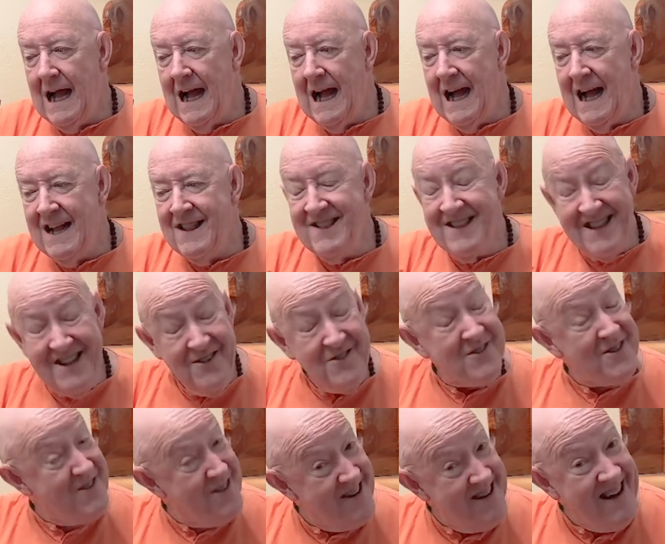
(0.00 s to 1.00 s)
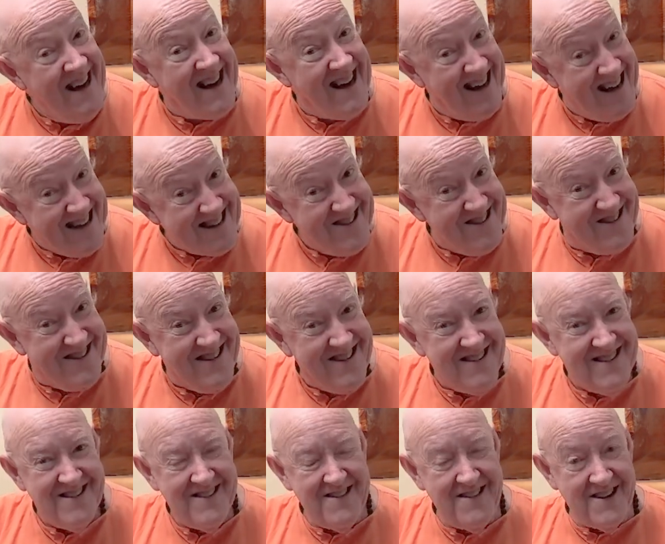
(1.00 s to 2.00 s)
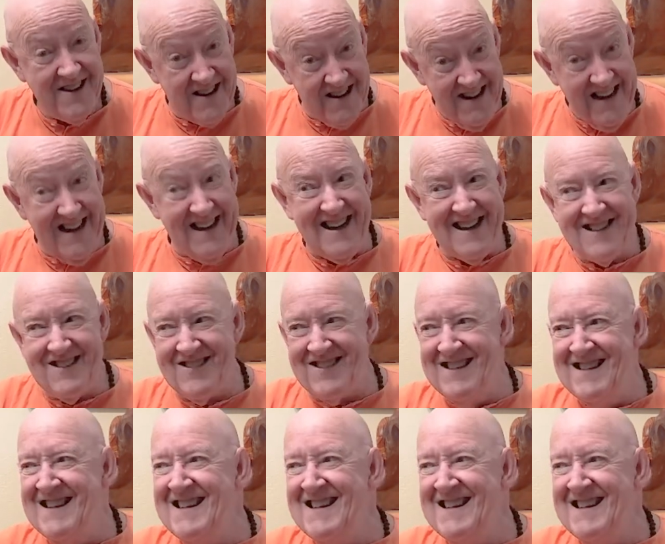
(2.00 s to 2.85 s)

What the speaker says: And these are the knots, the knots.